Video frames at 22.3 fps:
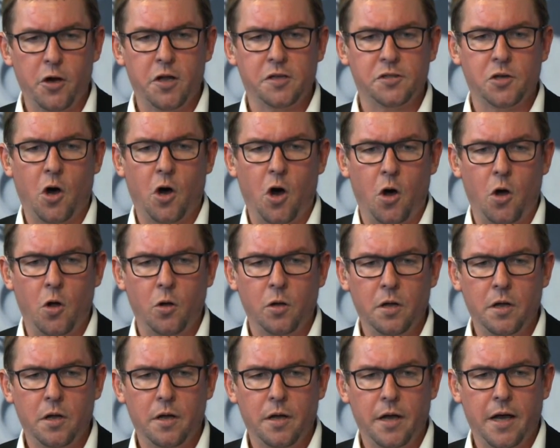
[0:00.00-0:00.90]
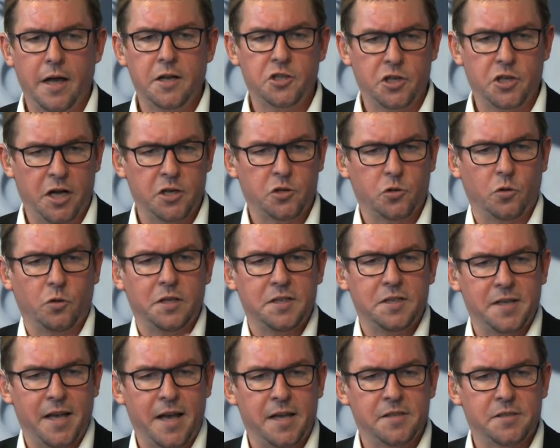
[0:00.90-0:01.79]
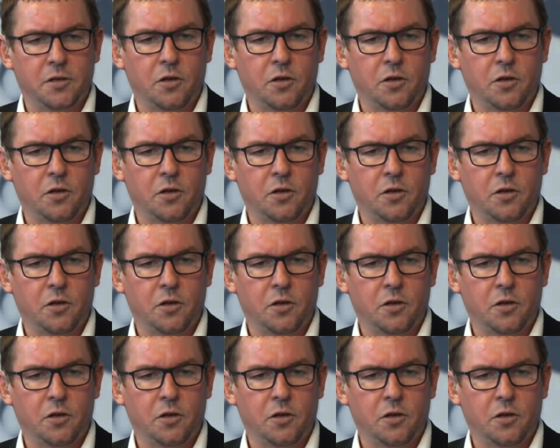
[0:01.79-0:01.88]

as a whole and judge all these asset